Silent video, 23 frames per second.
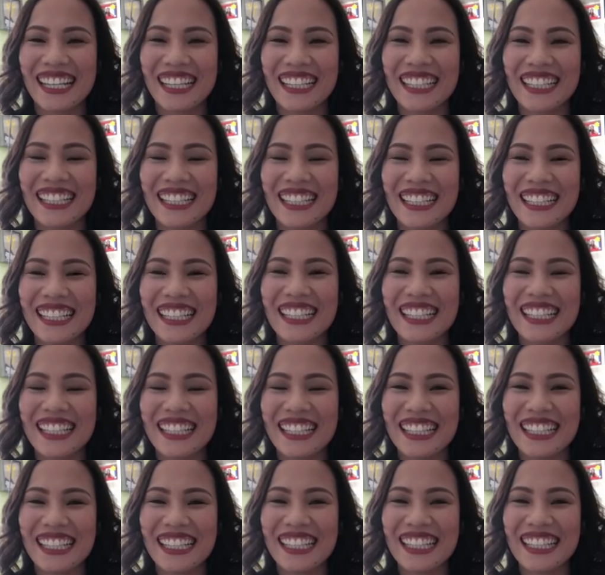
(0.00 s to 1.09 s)

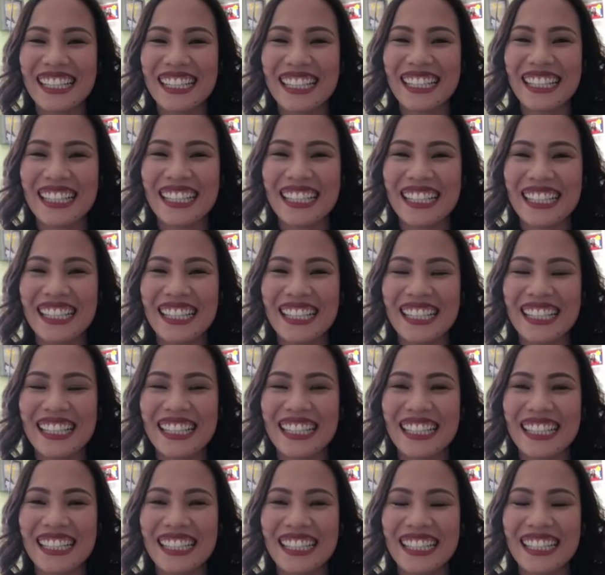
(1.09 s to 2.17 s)

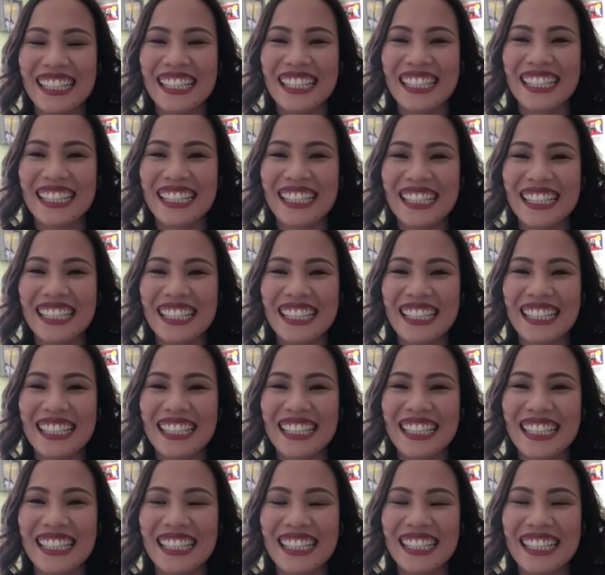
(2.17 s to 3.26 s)

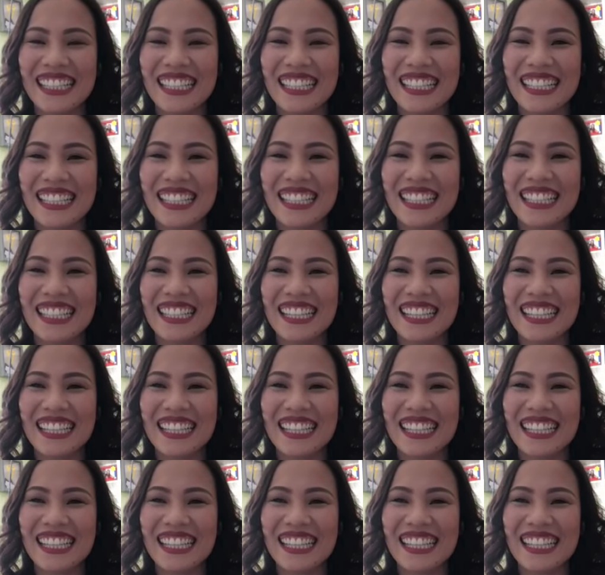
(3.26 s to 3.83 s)
No words are spoken by the person on screen.